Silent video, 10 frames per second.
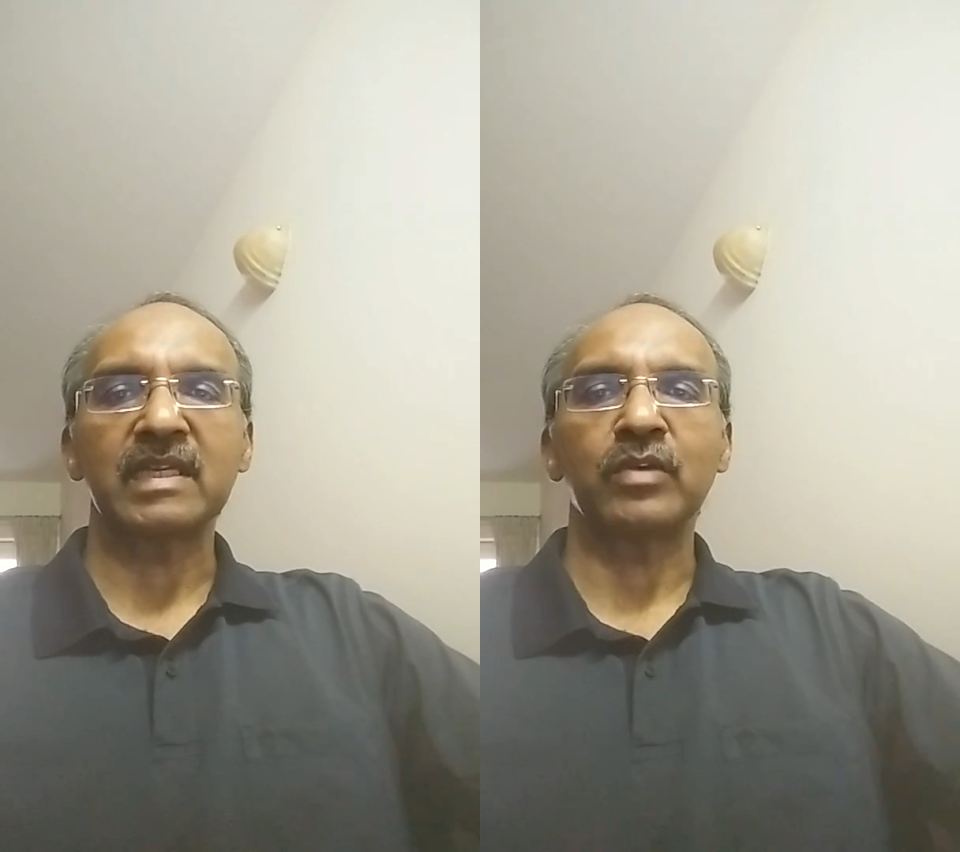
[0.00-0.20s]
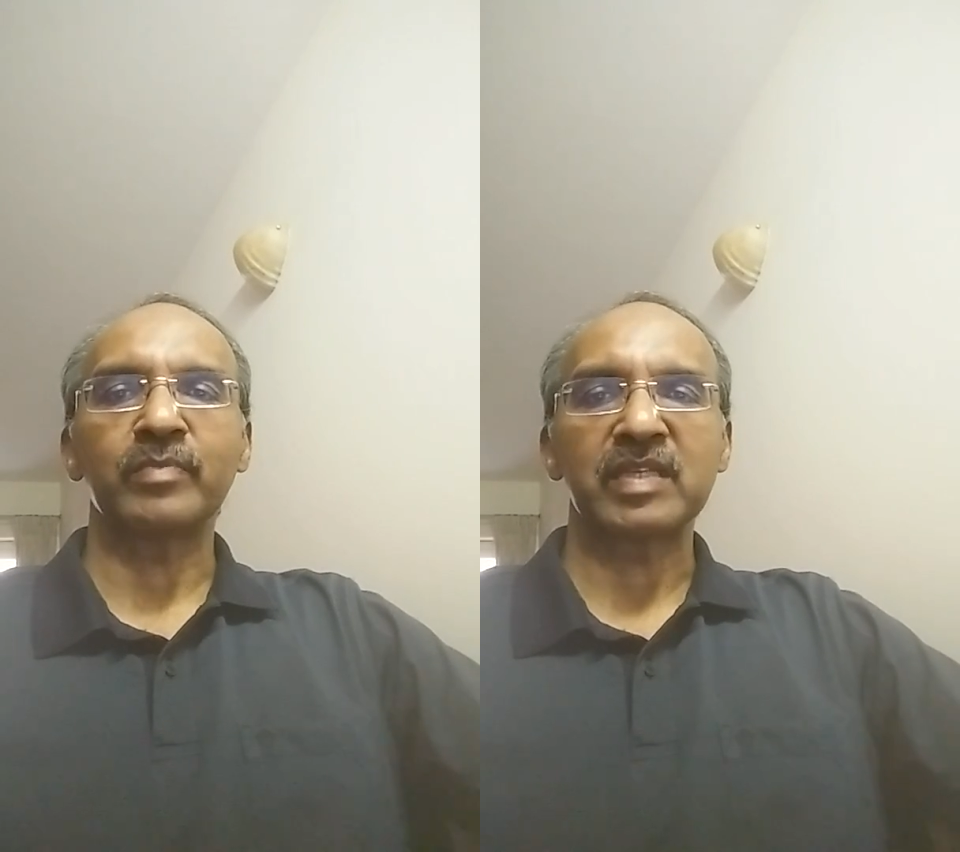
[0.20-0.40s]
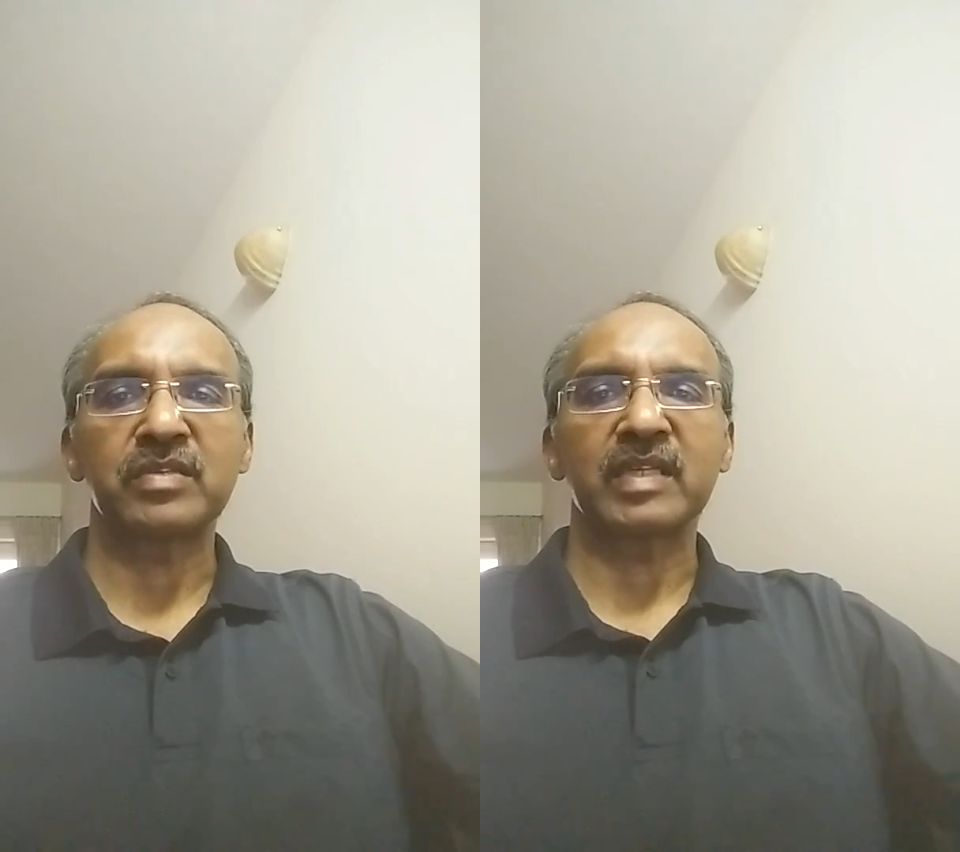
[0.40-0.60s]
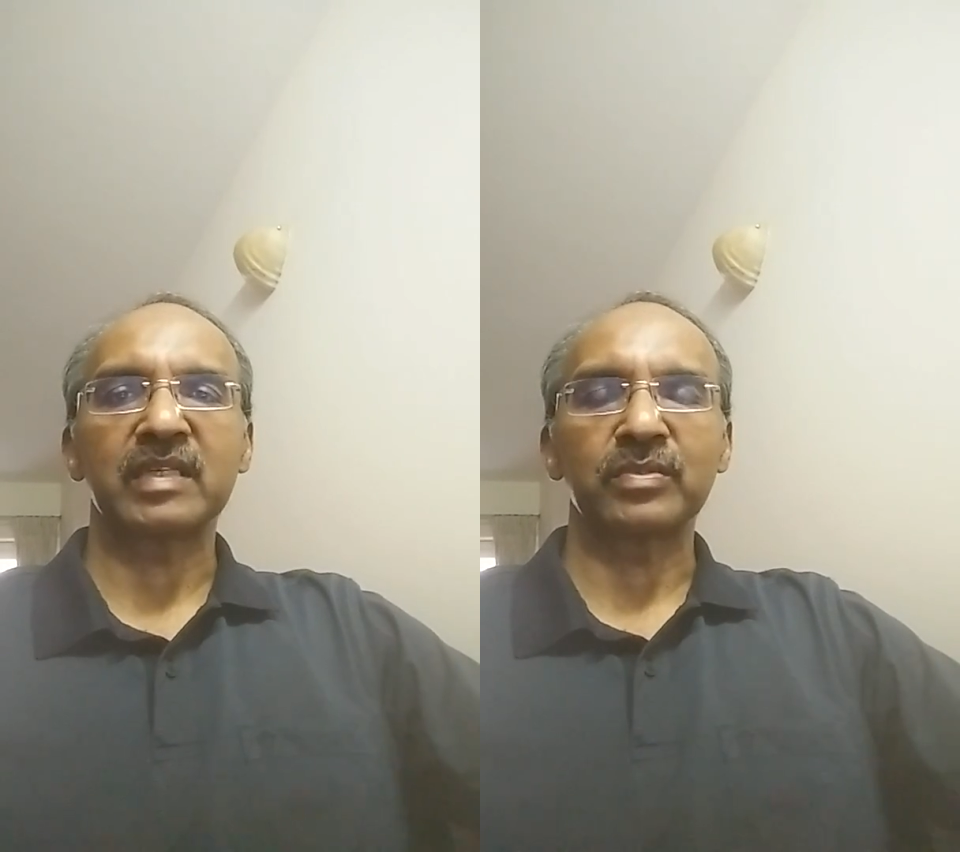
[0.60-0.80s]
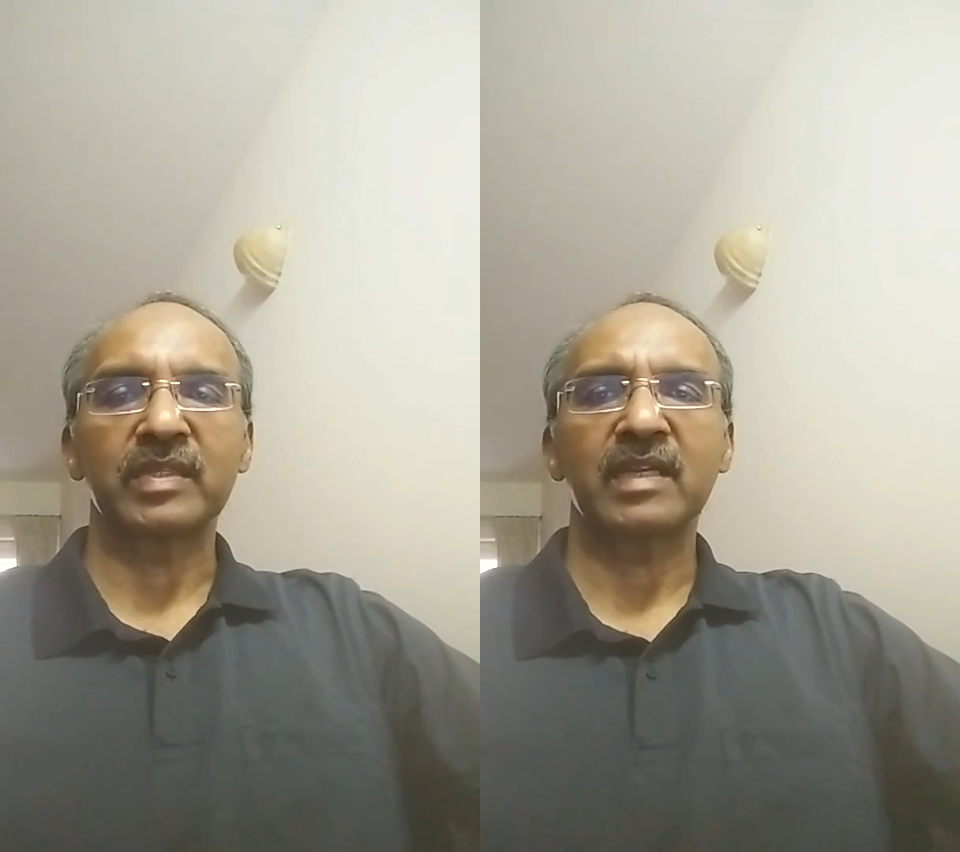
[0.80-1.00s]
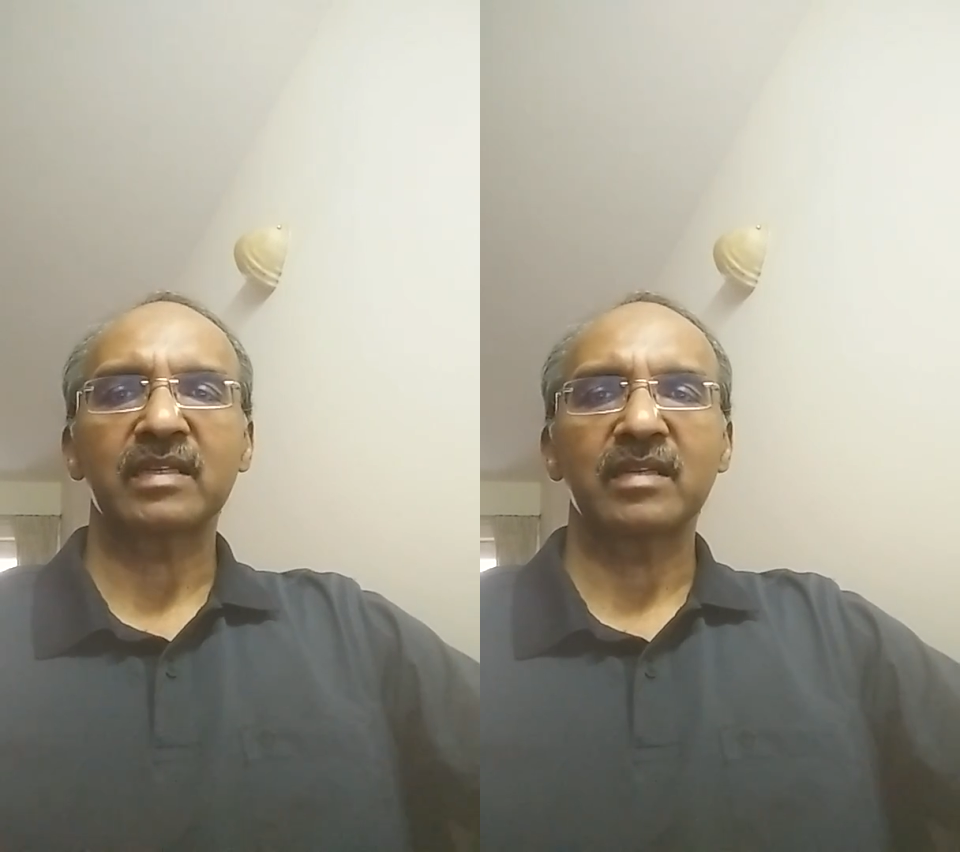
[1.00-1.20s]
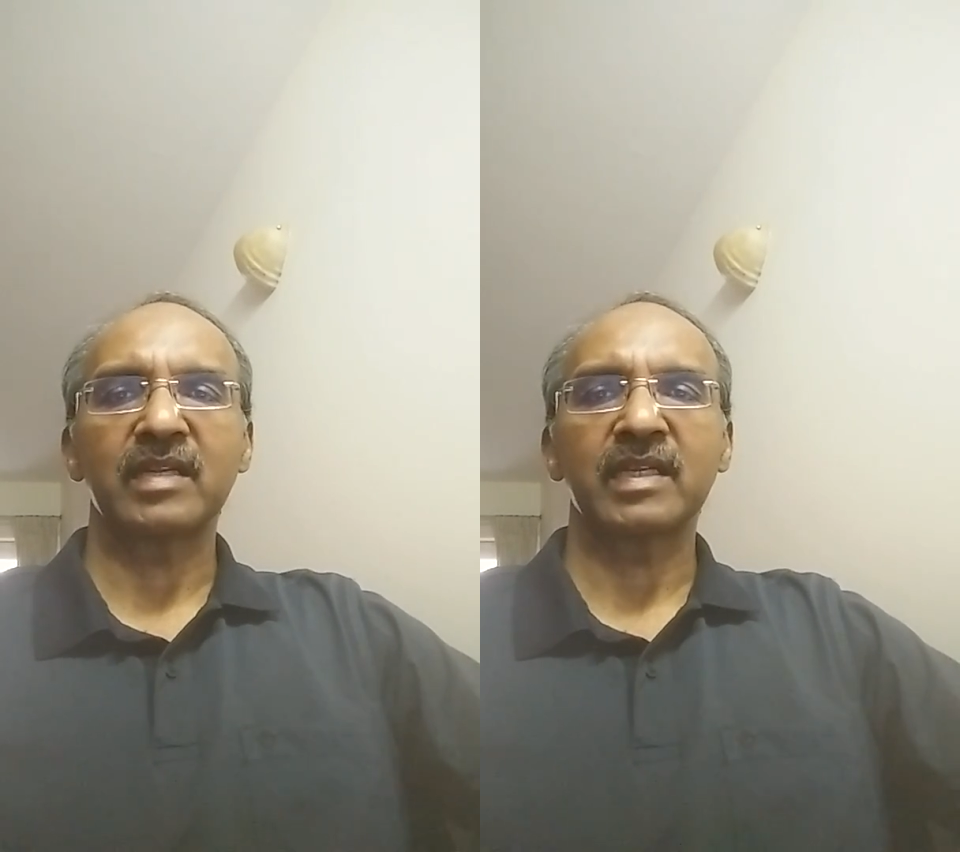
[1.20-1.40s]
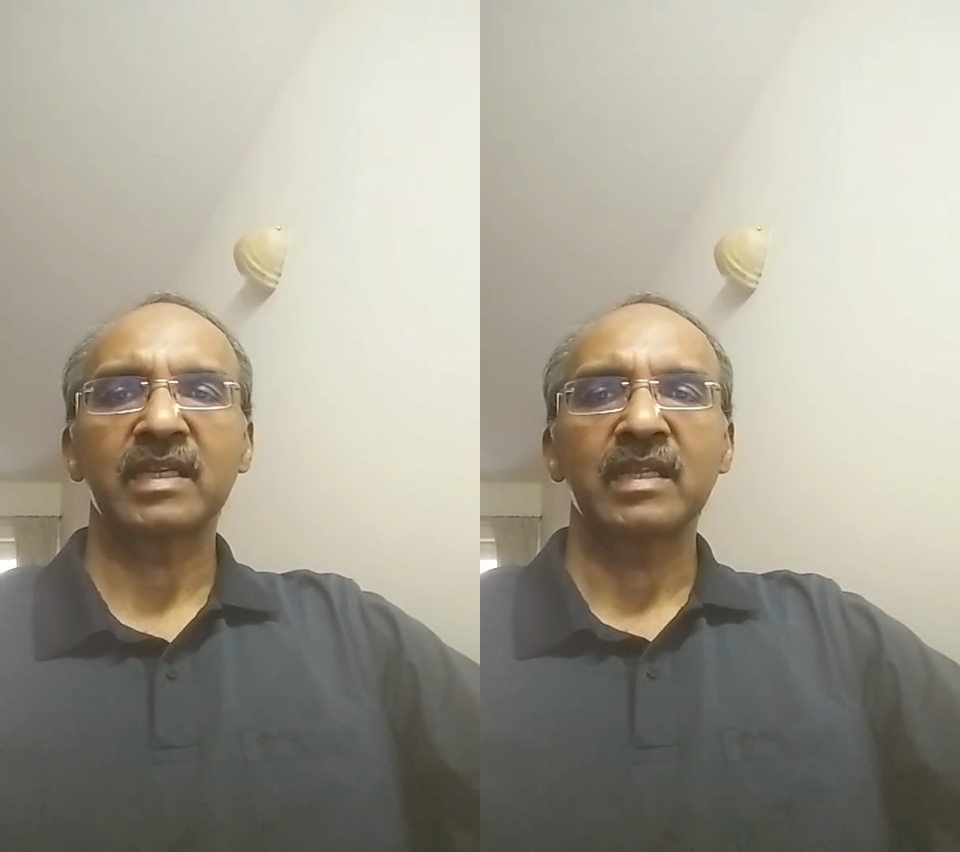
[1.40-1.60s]
how best you can do that,
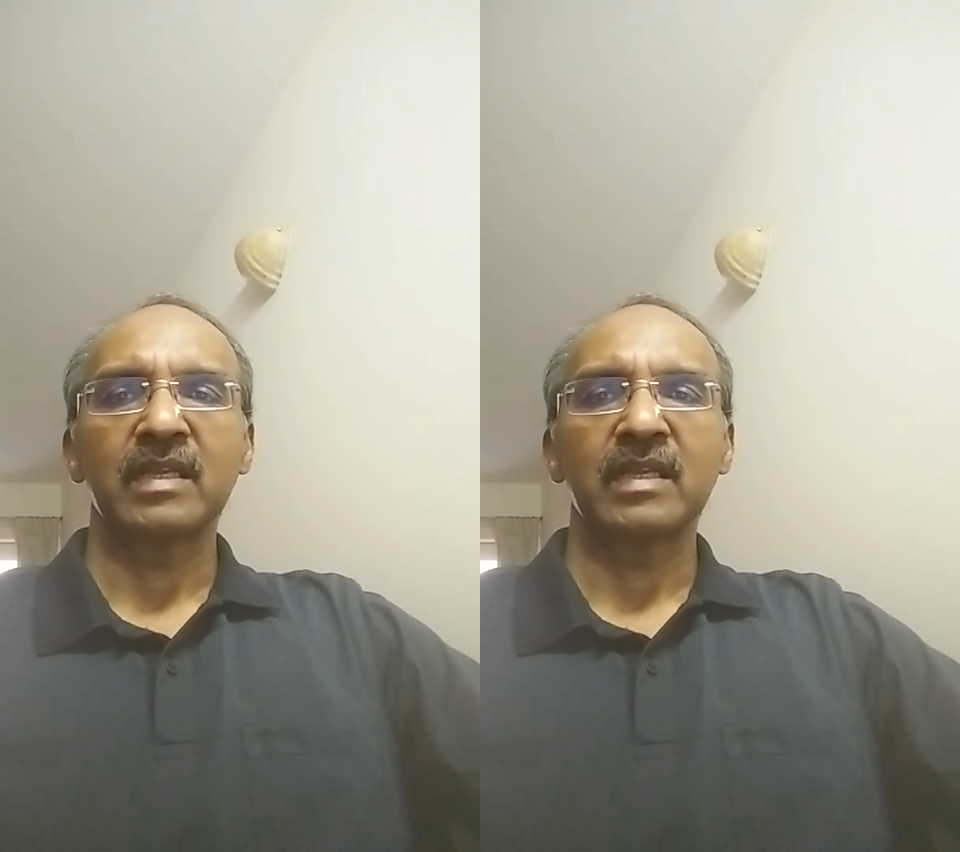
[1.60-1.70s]
right?